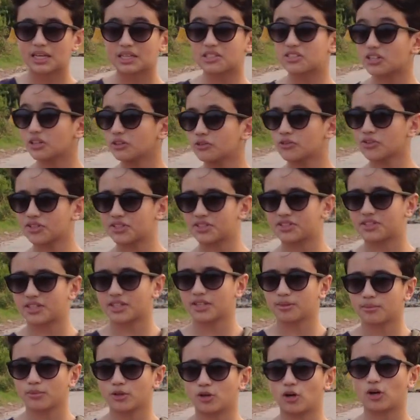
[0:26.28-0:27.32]
It's
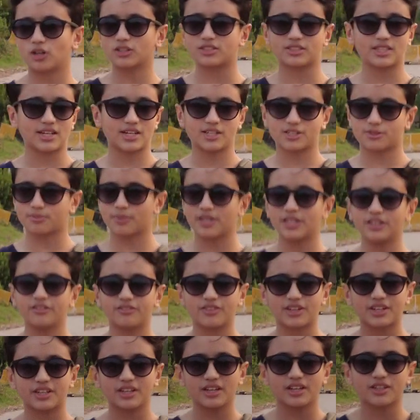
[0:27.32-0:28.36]
interesting because there's many
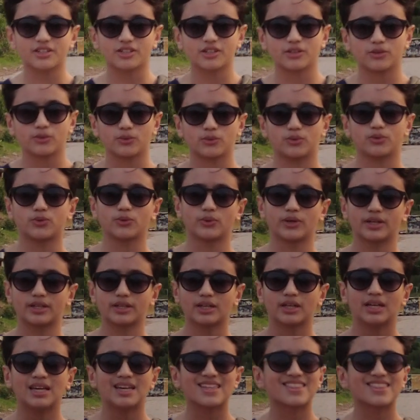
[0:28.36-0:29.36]
variation to it.